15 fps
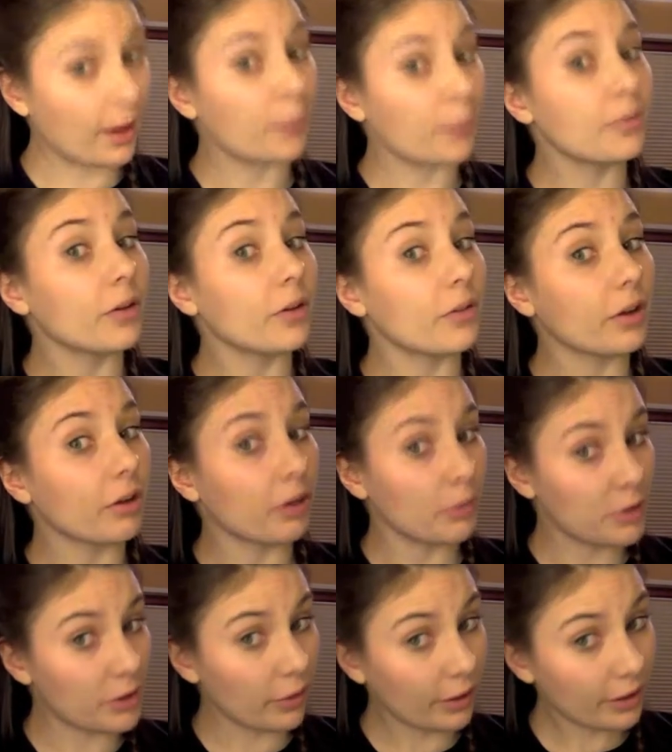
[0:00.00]
updo that you're going to be
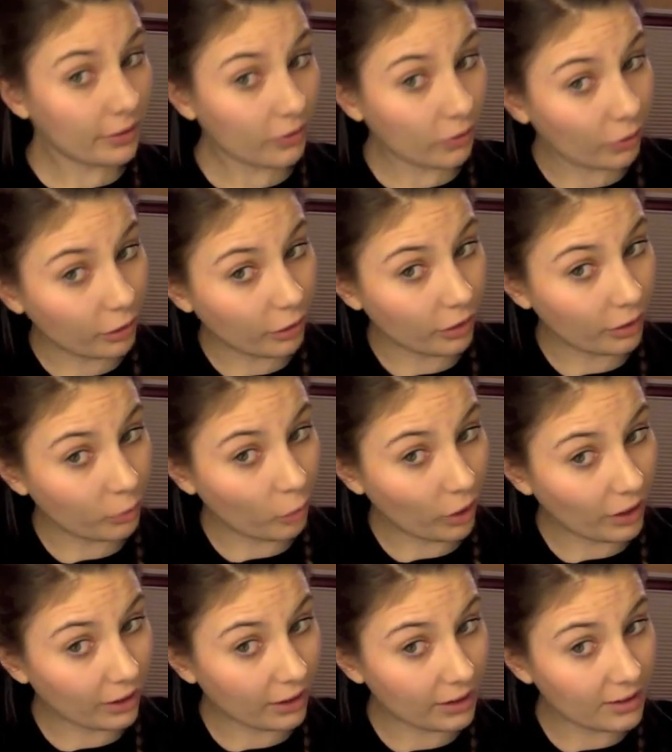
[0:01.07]
doing. So you're going to want
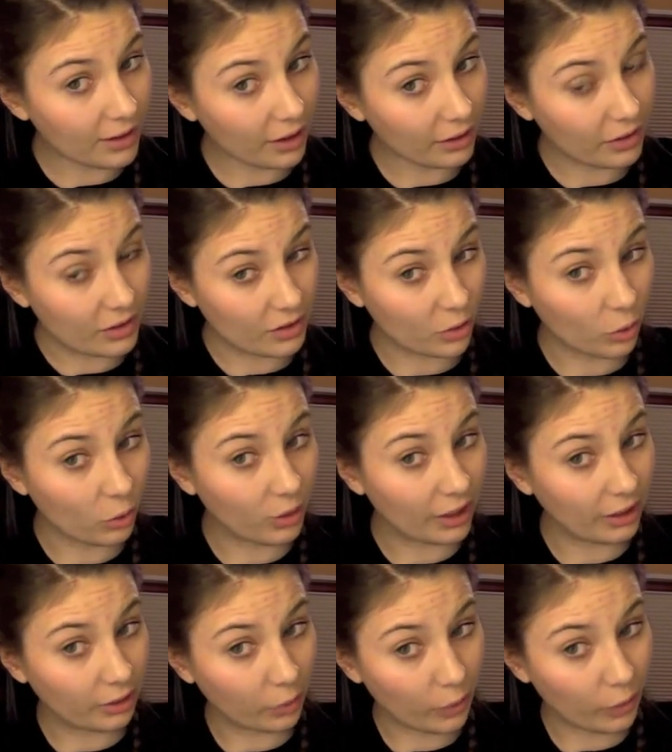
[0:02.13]
to tuck this whole end
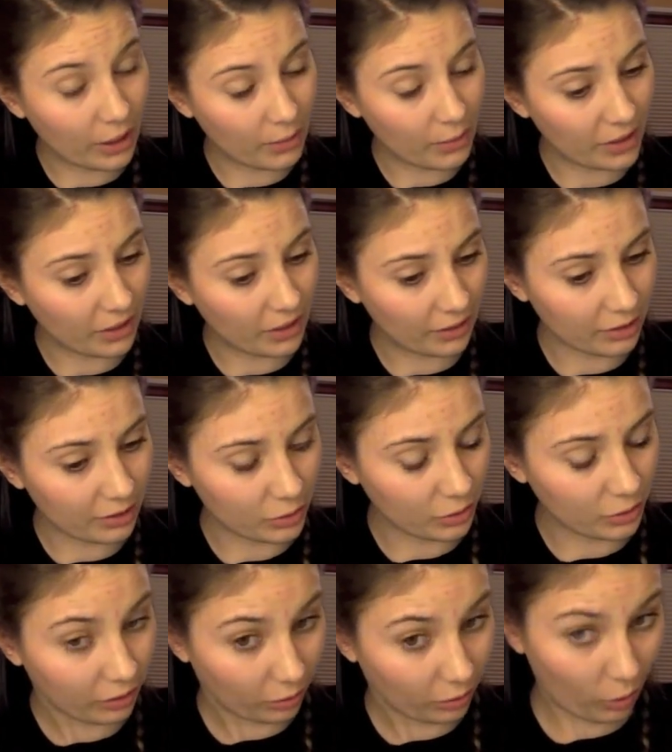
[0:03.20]
away and make that into a
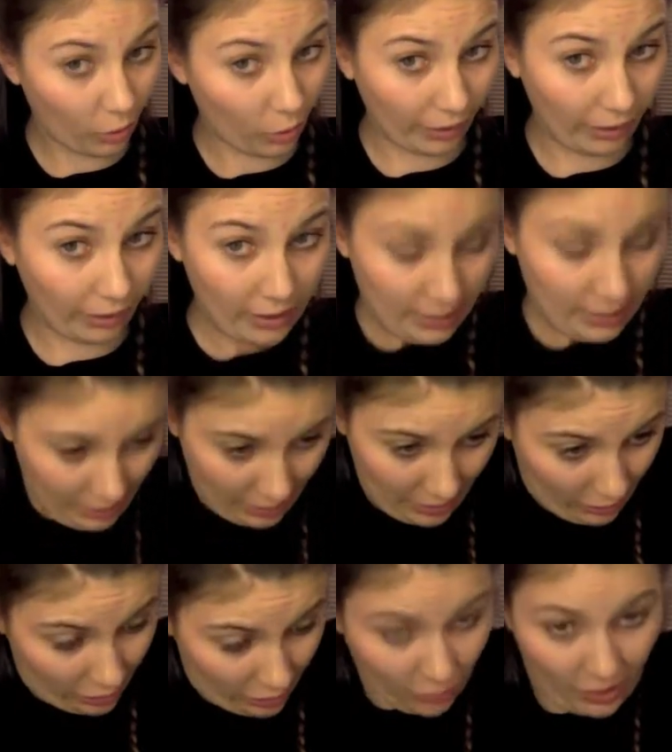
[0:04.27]
little coil. You can
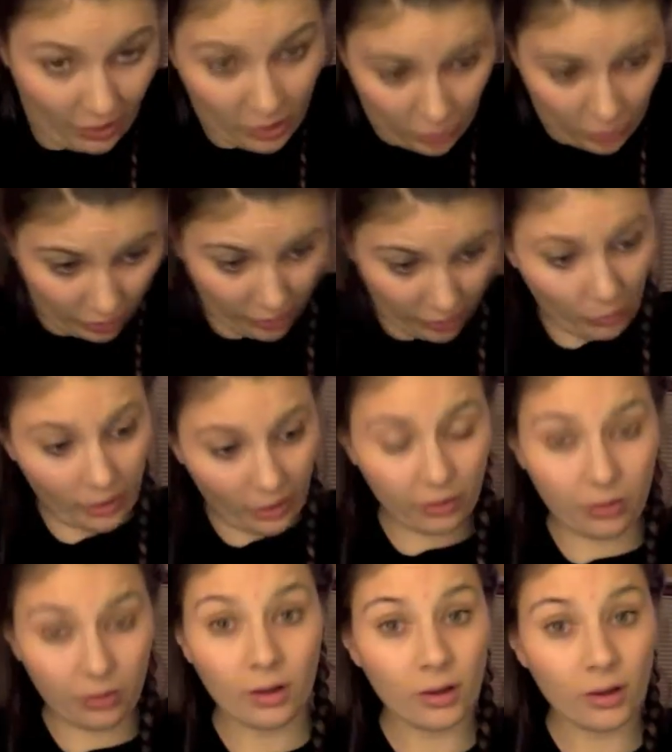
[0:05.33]
do that usually with
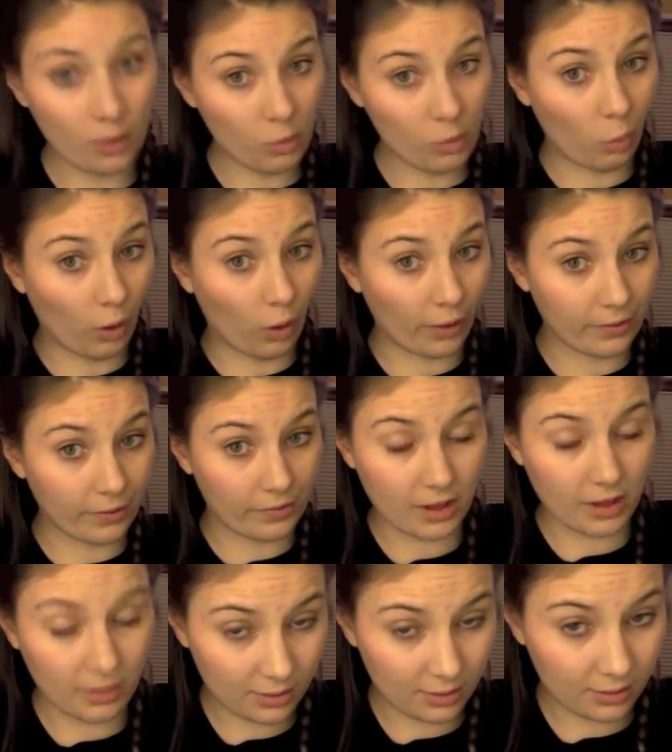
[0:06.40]
one of
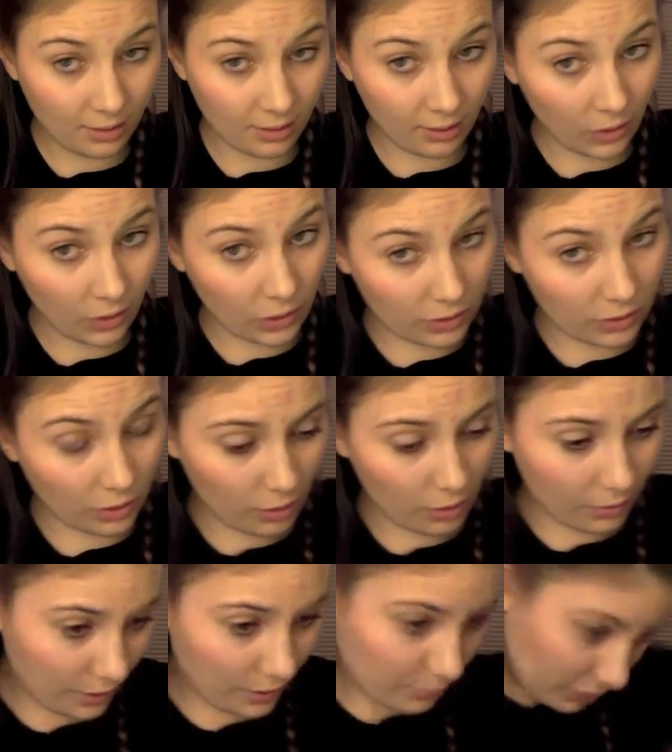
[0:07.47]
these. So I'm
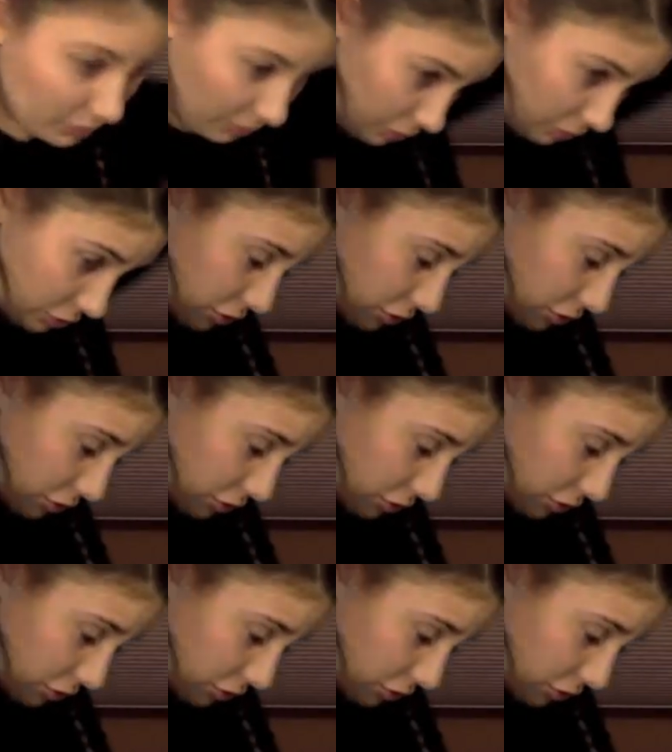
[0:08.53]
just going to turn